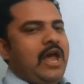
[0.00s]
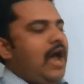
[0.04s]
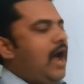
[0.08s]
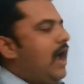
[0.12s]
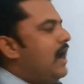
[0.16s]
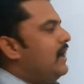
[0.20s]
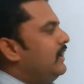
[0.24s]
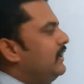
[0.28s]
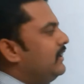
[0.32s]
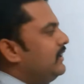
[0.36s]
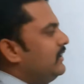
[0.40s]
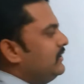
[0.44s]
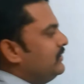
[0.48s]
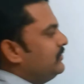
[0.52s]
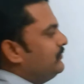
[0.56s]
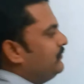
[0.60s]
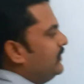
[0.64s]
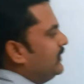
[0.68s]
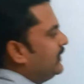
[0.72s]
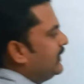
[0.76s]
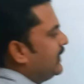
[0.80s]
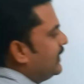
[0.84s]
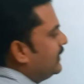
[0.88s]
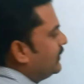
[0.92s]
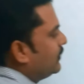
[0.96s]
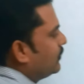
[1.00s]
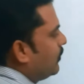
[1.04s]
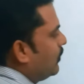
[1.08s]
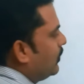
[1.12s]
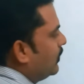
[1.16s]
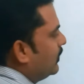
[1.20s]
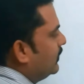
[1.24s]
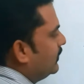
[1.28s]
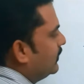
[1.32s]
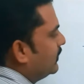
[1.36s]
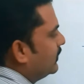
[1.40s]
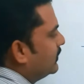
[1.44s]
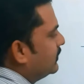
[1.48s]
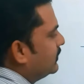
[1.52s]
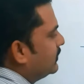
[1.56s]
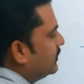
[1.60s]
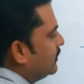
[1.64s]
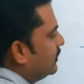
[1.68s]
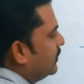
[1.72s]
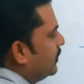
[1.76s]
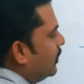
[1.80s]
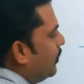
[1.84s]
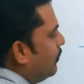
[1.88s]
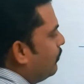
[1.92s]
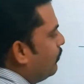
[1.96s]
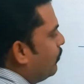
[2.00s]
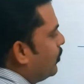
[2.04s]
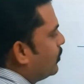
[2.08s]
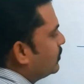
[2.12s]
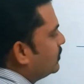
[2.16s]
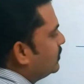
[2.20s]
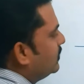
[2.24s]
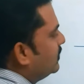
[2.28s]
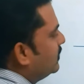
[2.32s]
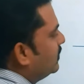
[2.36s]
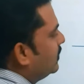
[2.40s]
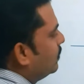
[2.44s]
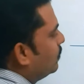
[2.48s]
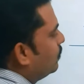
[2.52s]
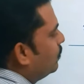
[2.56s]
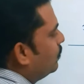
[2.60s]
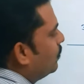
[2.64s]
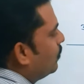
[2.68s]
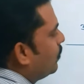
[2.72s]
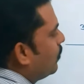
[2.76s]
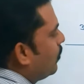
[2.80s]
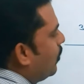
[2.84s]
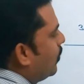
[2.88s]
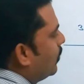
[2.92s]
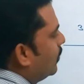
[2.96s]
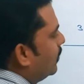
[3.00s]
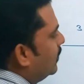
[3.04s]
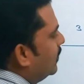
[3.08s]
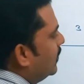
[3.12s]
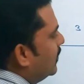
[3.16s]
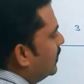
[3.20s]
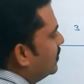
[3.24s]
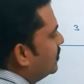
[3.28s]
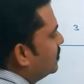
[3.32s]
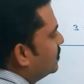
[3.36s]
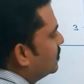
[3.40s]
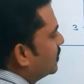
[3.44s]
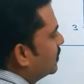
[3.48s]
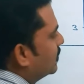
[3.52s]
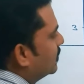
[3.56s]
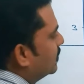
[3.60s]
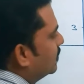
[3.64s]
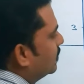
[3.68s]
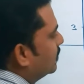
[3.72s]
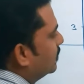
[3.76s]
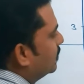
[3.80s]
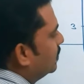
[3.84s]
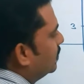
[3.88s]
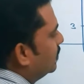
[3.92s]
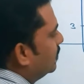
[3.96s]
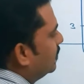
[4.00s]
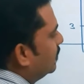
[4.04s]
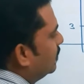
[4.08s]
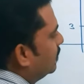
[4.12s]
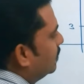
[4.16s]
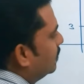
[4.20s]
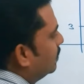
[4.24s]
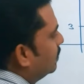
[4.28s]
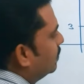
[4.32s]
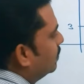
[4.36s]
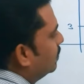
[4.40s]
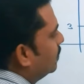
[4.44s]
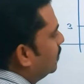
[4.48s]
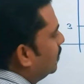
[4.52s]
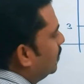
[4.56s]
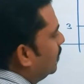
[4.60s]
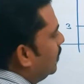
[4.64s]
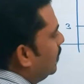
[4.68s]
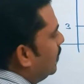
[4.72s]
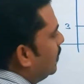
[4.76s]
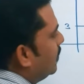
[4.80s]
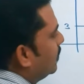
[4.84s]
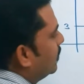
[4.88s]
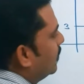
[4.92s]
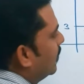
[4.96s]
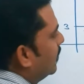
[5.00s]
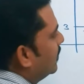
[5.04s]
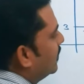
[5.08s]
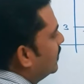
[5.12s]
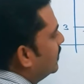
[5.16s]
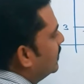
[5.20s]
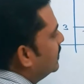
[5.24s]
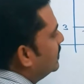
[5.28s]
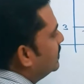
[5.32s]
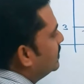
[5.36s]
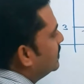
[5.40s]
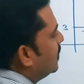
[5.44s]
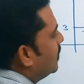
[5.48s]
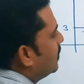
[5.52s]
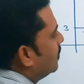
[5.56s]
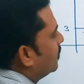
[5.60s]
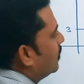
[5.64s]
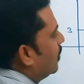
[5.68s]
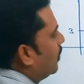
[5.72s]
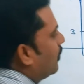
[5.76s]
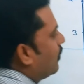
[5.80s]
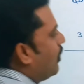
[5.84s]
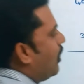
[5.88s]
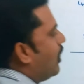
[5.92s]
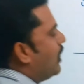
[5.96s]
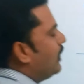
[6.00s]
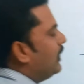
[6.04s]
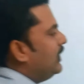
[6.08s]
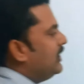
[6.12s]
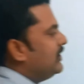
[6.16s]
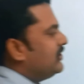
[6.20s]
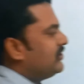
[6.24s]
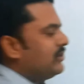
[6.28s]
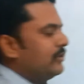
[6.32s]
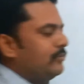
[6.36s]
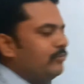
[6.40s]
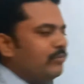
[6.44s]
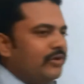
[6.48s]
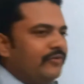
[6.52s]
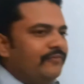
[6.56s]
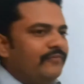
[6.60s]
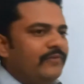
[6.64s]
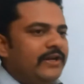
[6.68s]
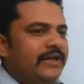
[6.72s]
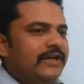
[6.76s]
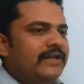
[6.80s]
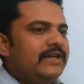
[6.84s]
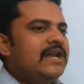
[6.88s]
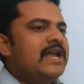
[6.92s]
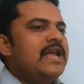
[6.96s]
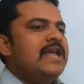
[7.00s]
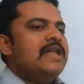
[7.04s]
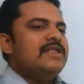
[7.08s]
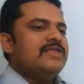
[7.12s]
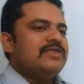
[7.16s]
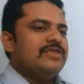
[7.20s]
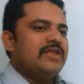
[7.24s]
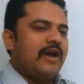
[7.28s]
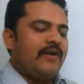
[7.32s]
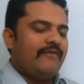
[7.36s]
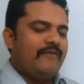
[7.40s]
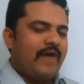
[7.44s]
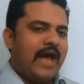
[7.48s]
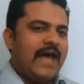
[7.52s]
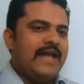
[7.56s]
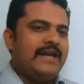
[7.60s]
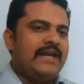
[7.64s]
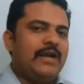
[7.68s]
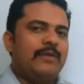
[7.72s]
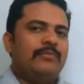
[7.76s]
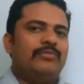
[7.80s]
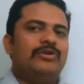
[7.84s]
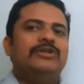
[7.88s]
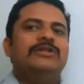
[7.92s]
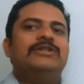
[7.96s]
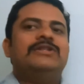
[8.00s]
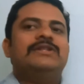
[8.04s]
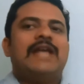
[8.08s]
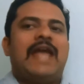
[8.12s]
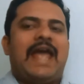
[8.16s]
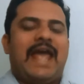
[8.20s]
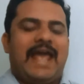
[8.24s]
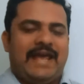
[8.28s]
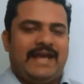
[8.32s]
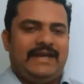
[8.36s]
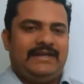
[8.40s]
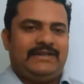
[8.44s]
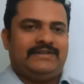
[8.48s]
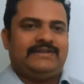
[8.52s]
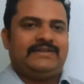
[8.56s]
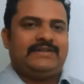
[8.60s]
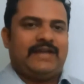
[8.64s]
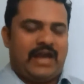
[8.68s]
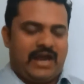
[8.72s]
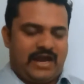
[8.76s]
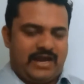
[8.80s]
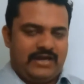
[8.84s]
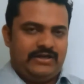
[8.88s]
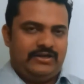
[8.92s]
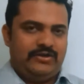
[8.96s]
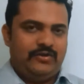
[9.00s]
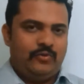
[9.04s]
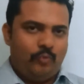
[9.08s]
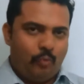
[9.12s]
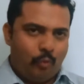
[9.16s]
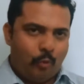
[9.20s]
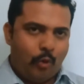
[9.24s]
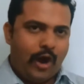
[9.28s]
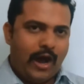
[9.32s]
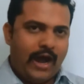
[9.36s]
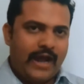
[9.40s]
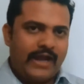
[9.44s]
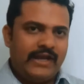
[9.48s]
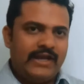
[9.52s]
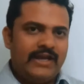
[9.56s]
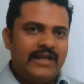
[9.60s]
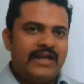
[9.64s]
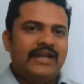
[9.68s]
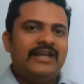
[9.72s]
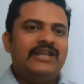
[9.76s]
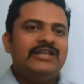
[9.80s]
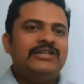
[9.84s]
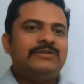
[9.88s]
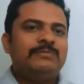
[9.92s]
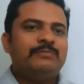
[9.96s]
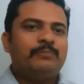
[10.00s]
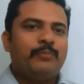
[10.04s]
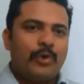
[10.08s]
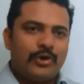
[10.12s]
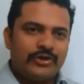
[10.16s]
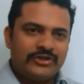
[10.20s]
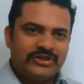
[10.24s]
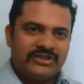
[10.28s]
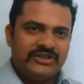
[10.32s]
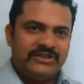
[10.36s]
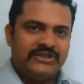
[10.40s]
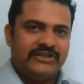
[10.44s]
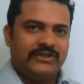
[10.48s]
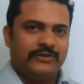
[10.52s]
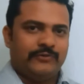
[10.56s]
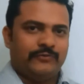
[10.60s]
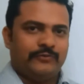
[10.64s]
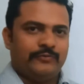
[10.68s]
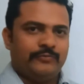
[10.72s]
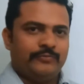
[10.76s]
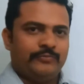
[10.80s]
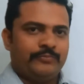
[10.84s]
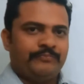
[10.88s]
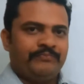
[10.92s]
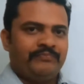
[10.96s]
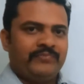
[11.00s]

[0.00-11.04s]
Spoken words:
And hence we can call it as the positive correlation. That is, the correlation between the variables x and y is positive.